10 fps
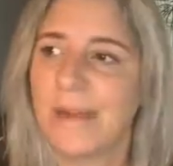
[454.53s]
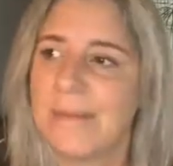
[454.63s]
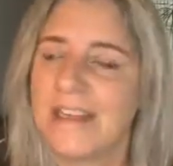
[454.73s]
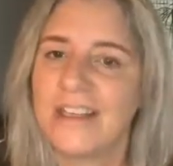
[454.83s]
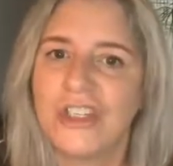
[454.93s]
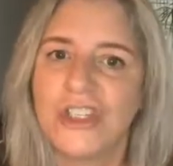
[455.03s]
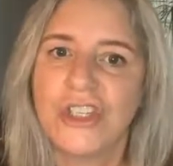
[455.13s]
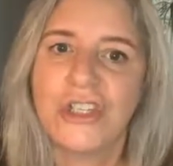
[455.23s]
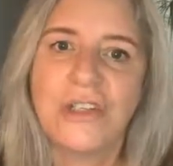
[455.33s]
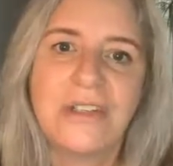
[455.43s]
Maybe I
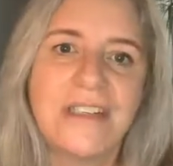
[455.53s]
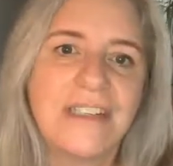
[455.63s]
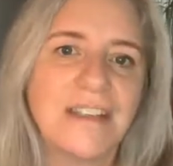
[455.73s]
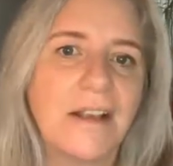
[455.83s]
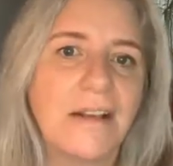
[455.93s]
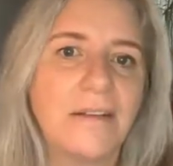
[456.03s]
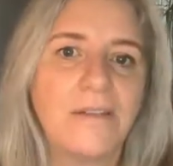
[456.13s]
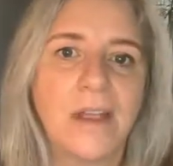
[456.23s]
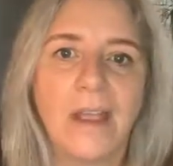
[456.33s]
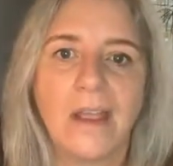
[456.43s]
do
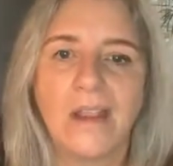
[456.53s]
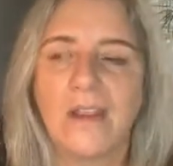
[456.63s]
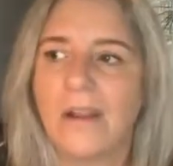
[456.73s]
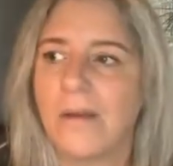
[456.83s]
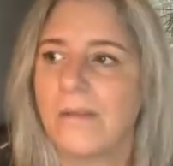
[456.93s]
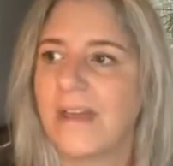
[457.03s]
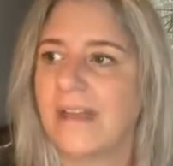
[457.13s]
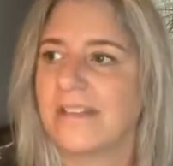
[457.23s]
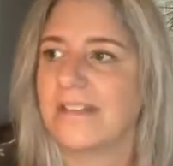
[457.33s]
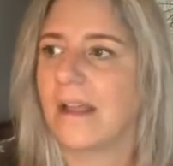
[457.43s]
deserve,
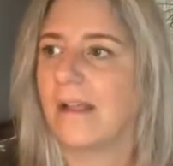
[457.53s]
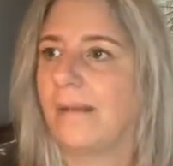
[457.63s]
that